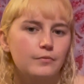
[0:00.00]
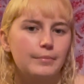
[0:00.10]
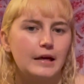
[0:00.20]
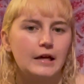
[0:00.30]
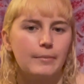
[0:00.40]

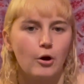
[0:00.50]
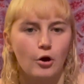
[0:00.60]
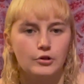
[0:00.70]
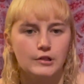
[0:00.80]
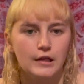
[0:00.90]
be a
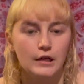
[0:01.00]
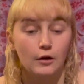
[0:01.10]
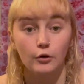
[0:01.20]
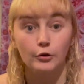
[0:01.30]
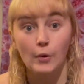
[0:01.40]
person
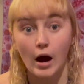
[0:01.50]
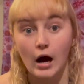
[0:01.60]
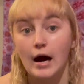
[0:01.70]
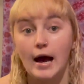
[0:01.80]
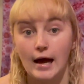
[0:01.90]
and who you
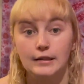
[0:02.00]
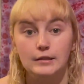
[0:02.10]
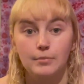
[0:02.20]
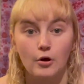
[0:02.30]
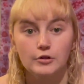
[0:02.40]
are as
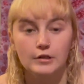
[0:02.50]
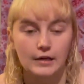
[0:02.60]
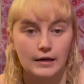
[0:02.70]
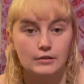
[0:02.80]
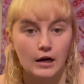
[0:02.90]
a person
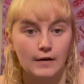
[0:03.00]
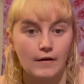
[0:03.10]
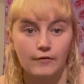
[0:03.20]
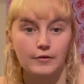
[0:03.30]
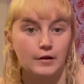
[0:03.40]
outside of
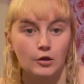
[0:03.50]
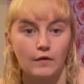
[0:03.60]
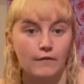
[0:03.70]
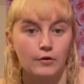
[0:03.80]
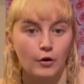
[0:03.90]
everything you've
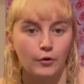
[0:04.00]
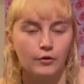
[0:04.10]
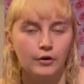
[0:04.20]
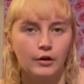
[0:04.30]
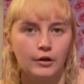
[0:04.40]
ever known.